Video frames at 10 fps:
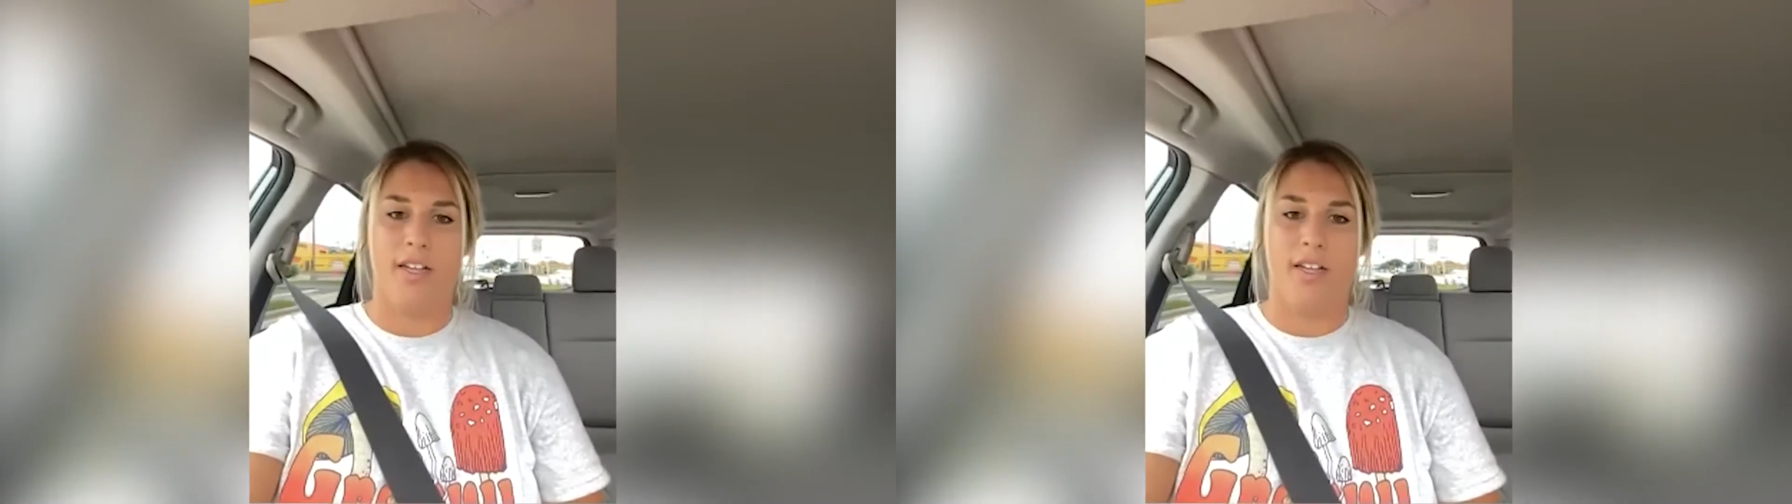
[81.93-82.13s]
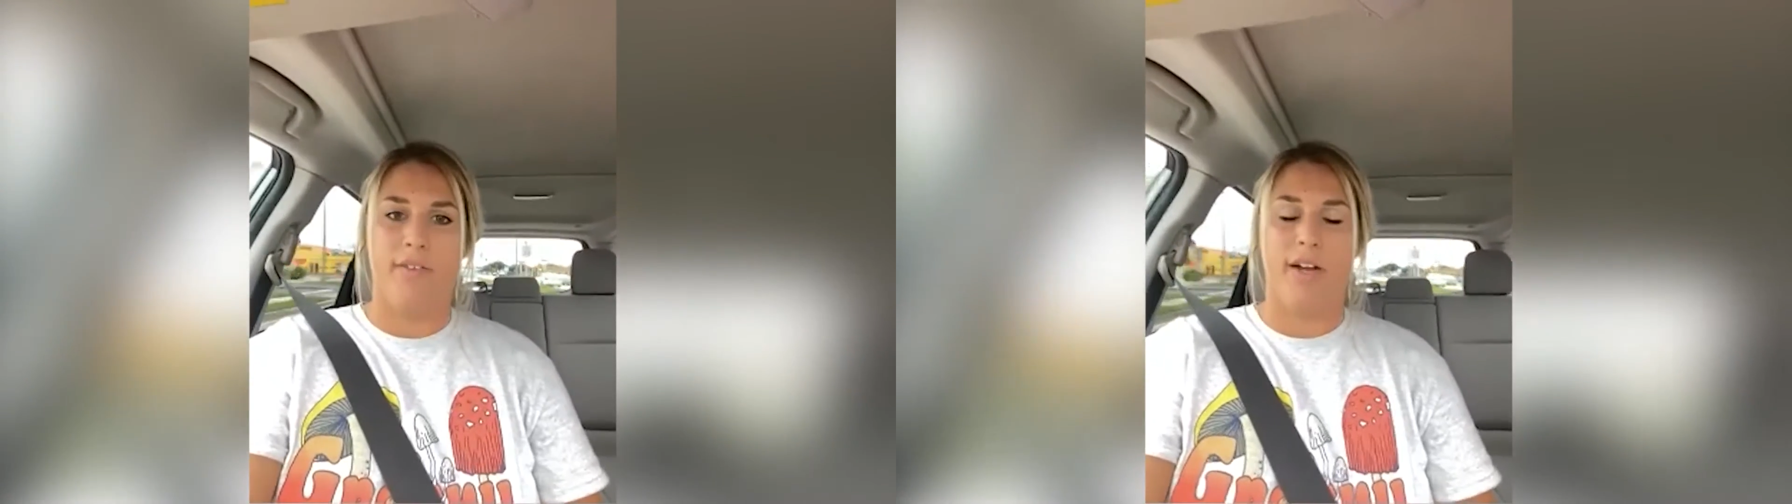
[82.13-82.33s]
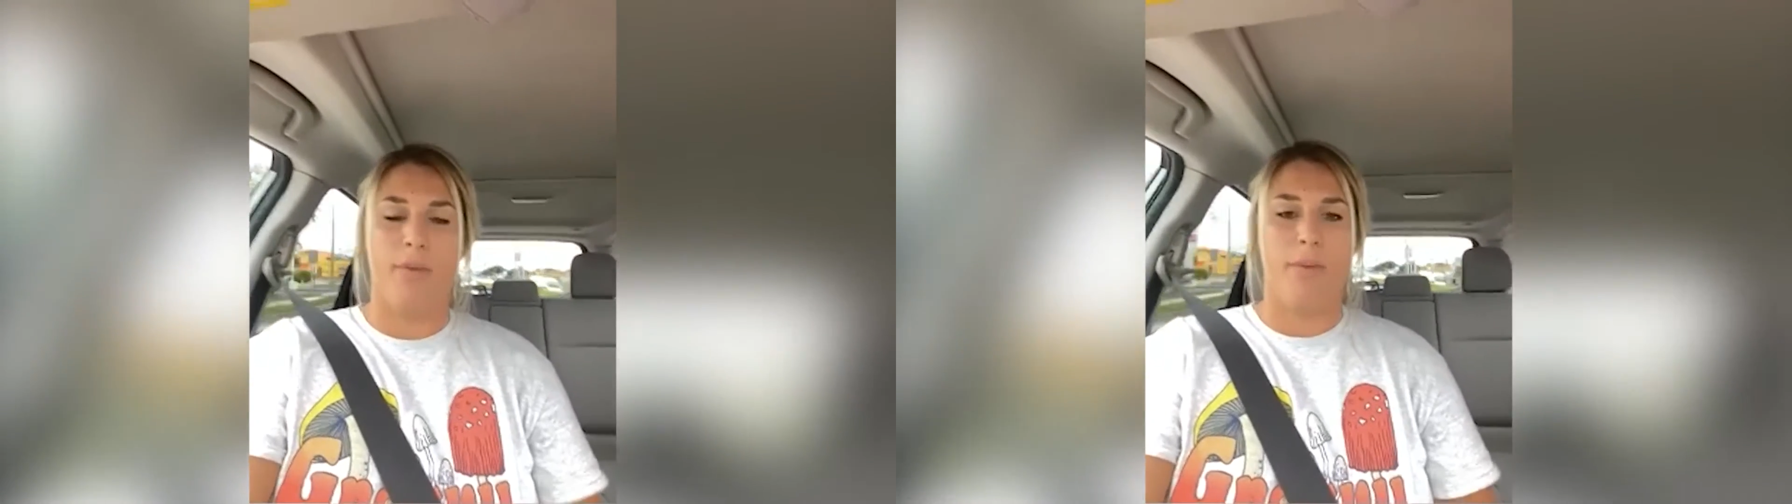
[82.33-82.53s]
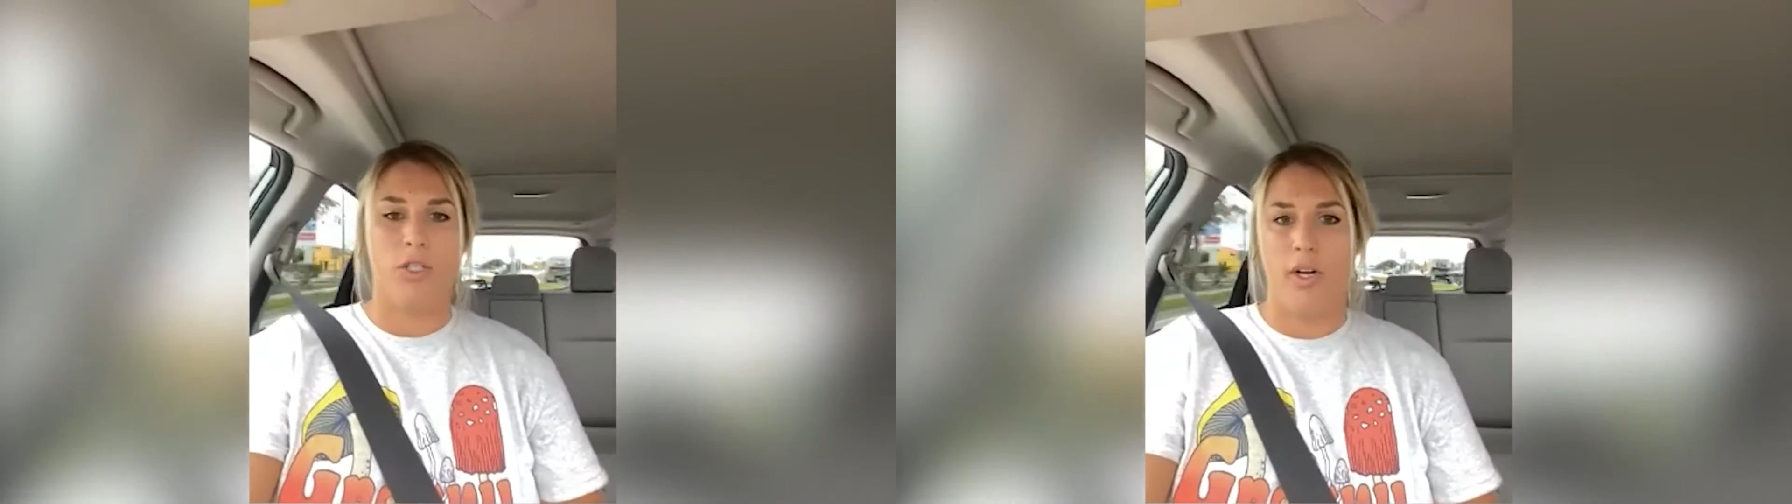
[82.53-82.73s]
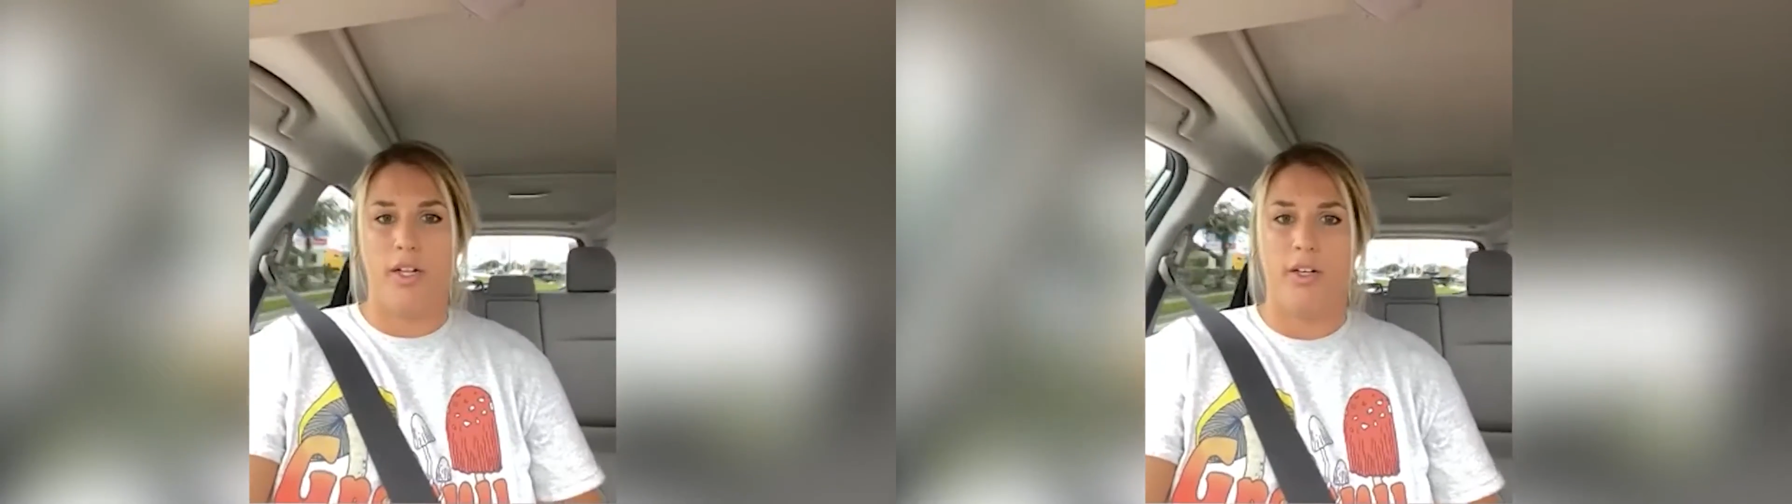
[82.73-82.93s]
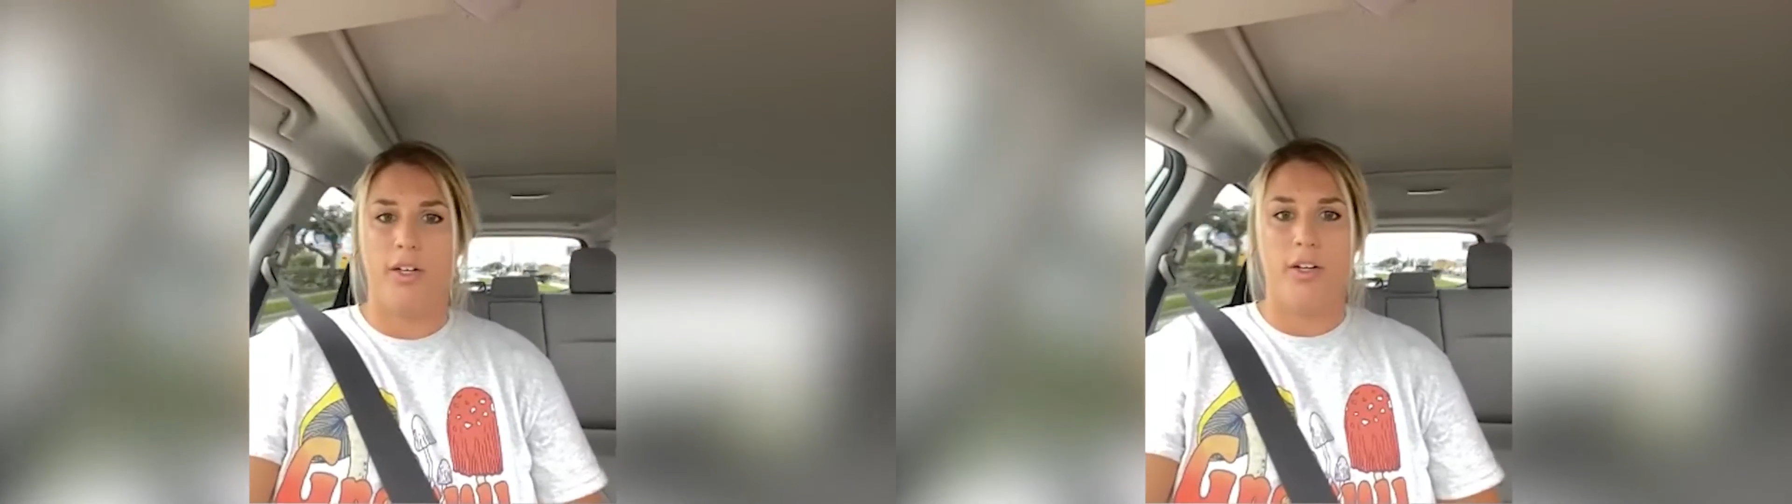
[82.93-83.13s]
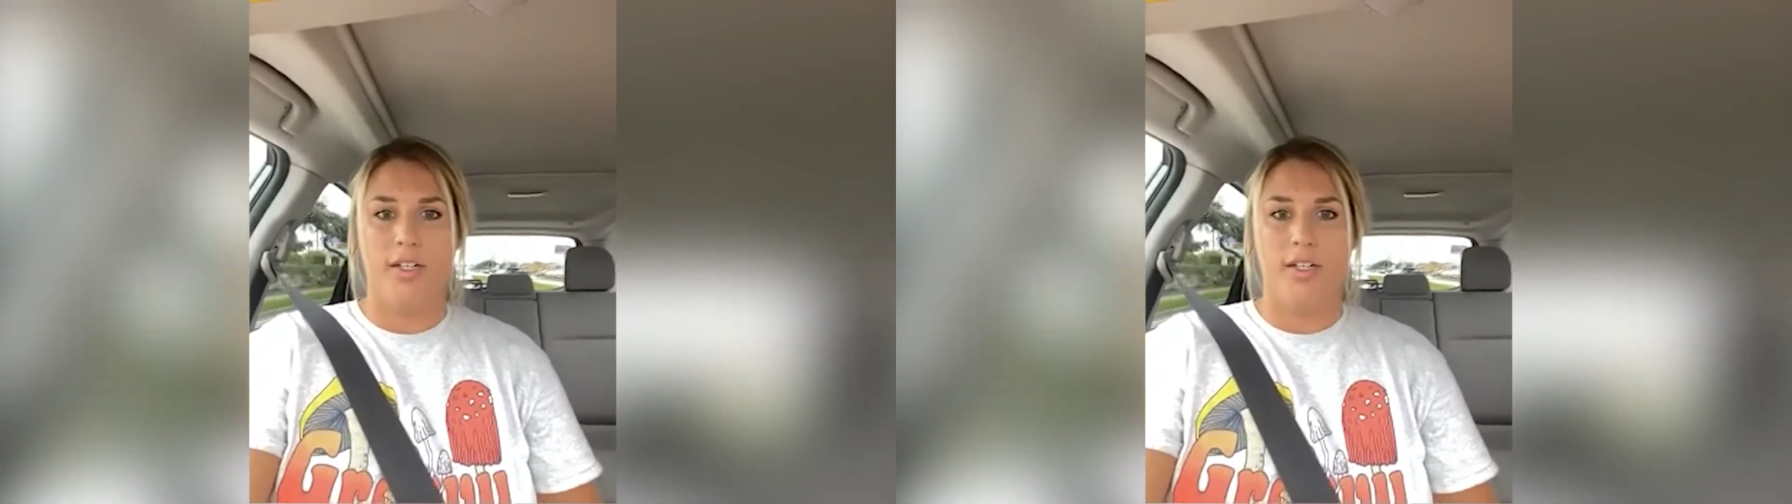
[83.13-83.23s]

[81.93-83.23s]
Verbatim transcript: and they've got a big trailer.